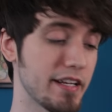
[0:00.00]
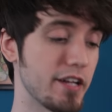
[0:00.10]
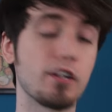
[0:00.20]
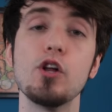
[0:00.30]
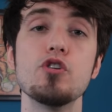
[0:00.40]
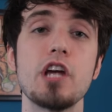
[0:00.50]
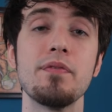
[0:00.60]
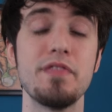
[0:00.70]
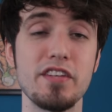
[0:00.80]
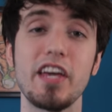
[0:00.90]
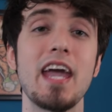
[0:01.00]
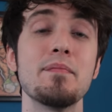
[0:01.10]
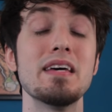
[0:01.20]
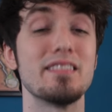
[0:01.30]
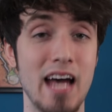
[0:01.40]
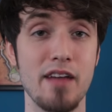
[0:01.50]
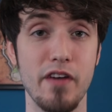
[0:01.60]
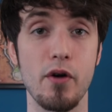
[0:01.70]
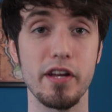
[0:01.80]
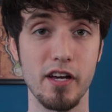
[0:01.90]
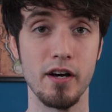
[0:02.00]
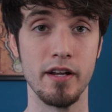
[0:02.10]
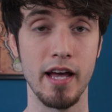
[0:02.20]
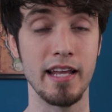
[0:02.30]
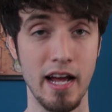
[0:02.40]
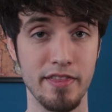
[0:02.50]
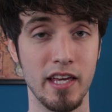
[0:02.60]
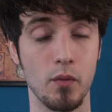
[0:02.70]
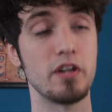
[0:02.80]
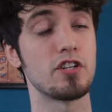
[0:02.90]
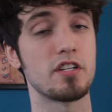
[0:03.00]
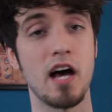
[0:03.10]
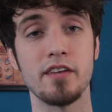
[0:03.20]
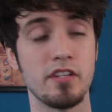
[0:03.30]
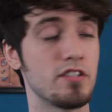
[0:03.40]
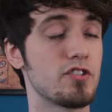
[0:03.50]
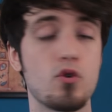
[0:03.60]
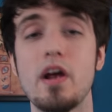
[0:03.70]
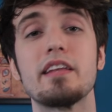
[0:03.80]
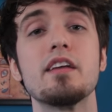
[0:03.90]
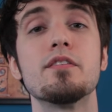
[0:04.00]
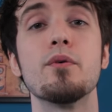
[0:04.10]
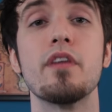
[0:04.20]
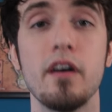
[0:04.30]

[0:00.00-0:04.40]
In conclusion, this game is not very good, and I think we should toss it straight into